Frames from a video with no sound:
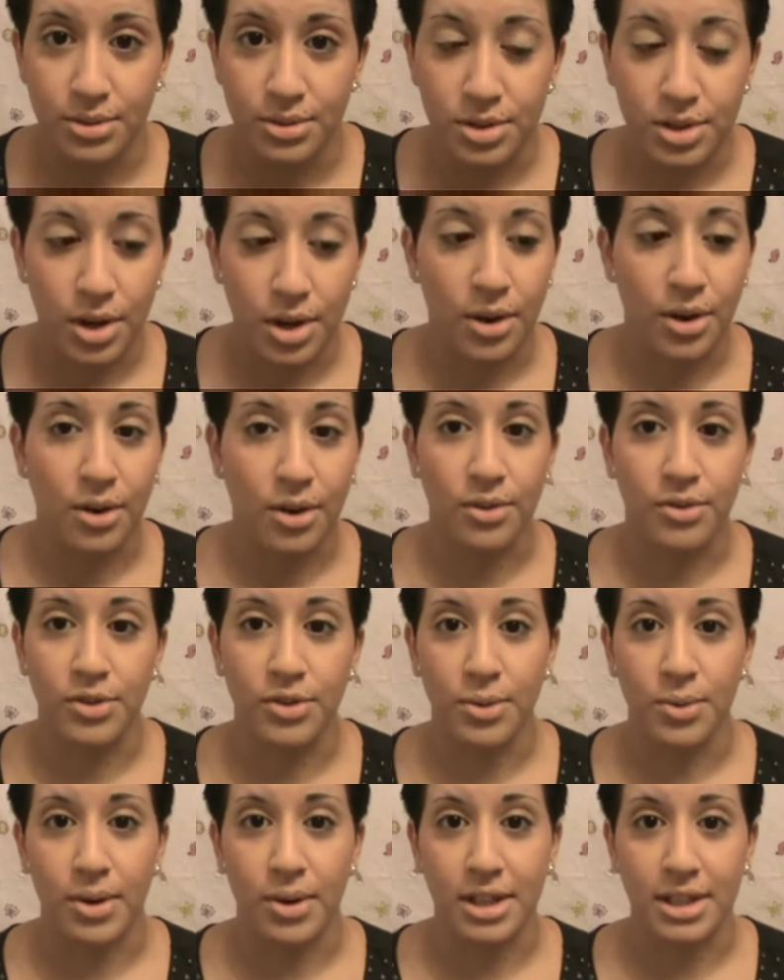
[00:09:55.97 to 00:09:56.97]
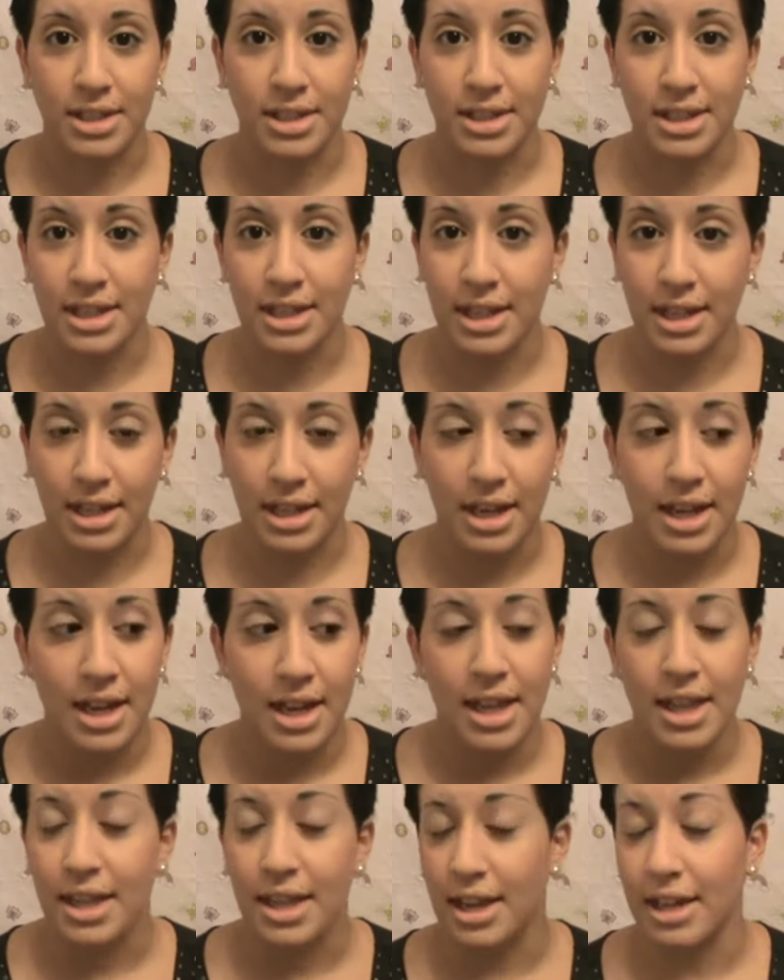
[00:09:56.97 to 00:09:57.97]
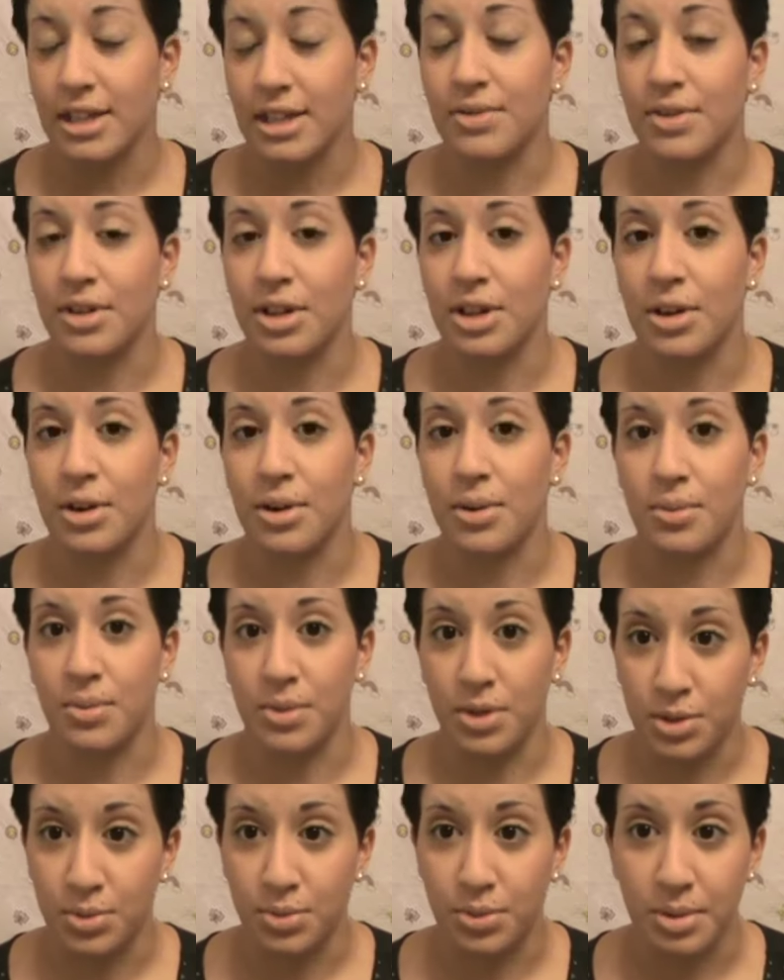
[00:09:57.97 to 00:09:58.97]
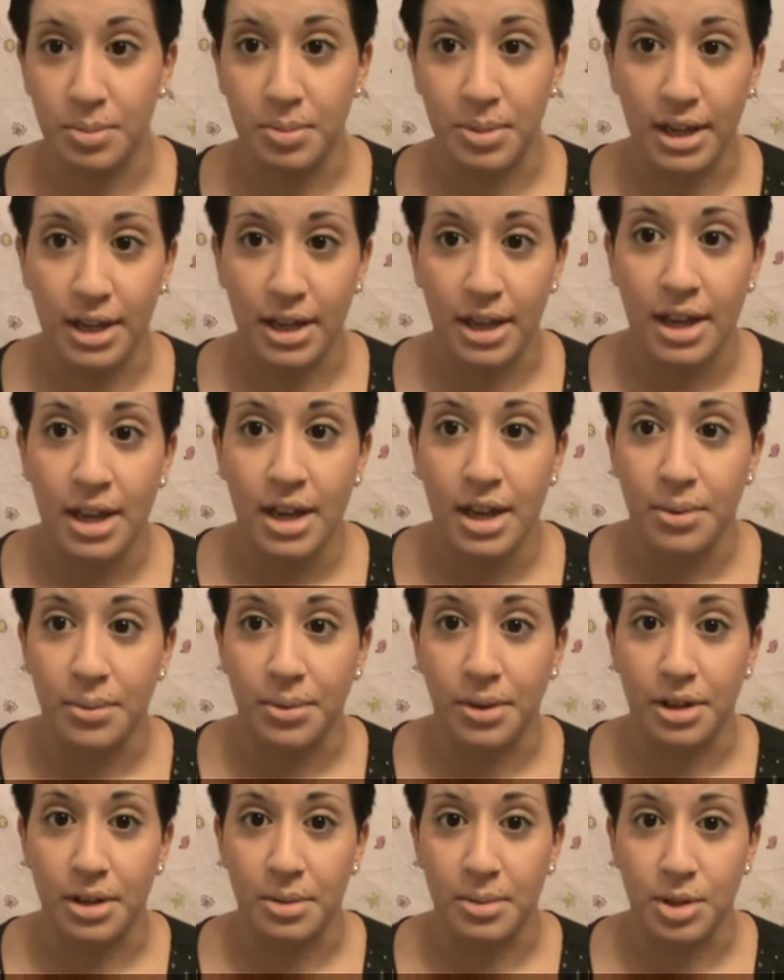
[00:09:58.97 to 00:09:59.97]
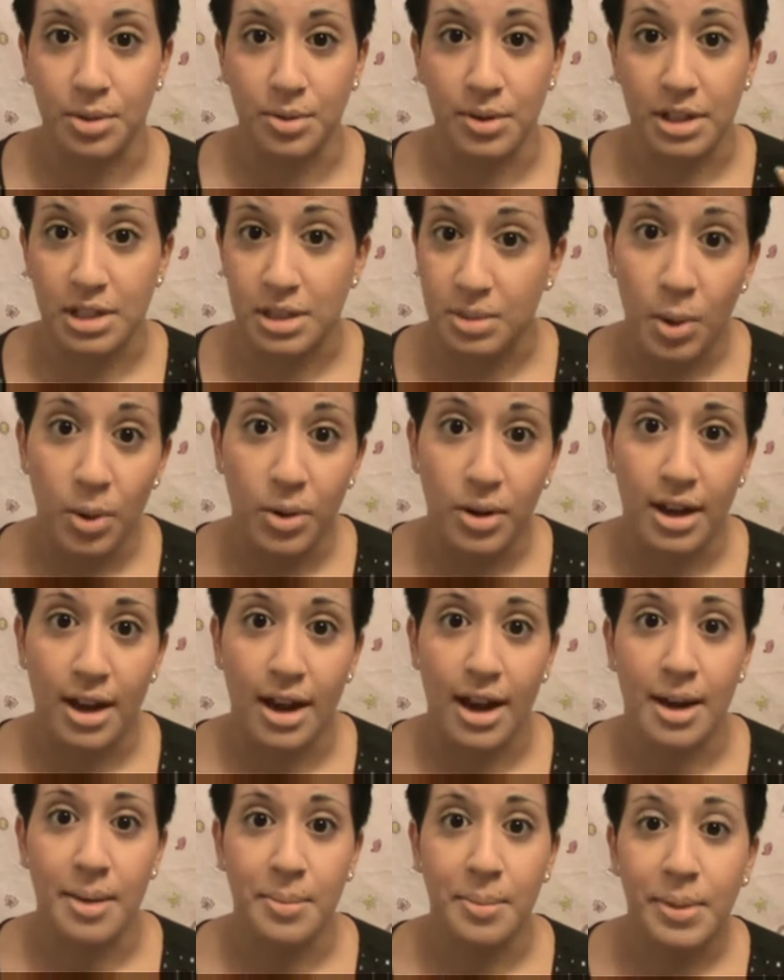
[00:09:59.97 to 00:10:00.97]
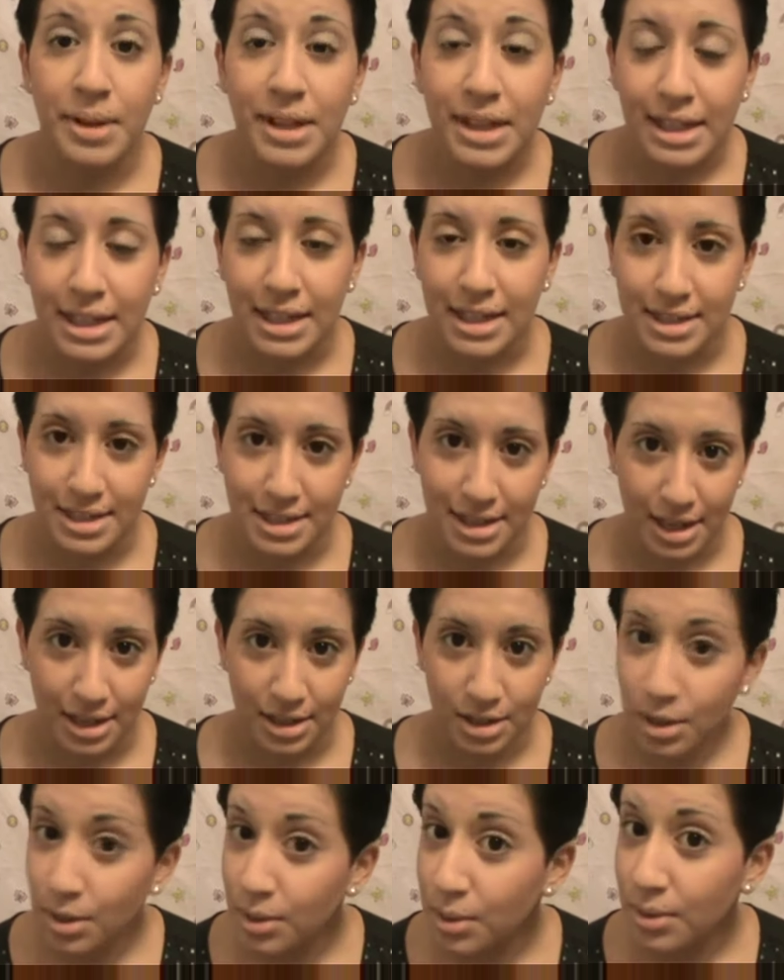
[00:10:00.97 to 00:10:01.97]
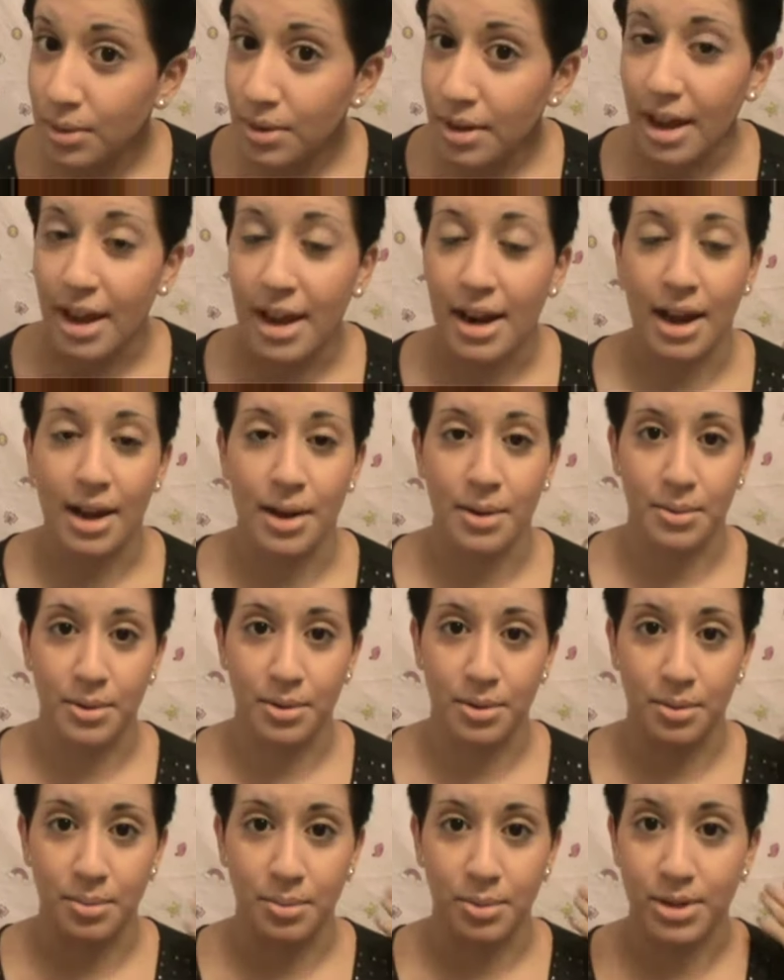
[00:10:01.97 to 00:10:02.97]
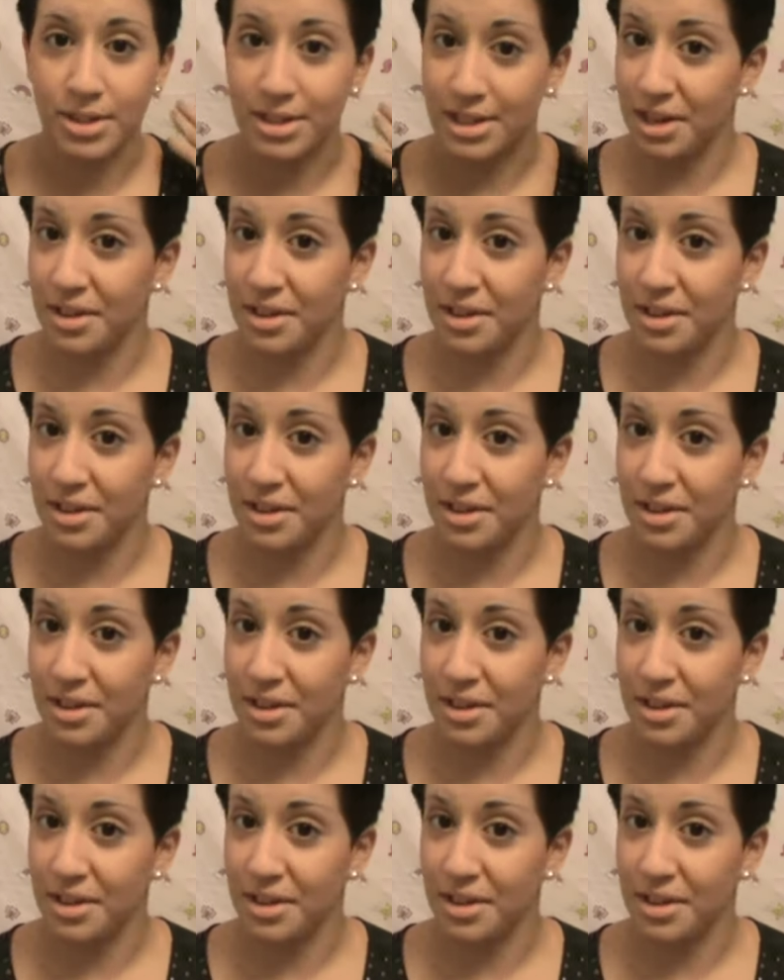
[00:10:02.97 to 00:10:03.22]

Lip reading: So if you want to see the next video, which would be we're going to be doing a smoky eye, please stay tuned and I will present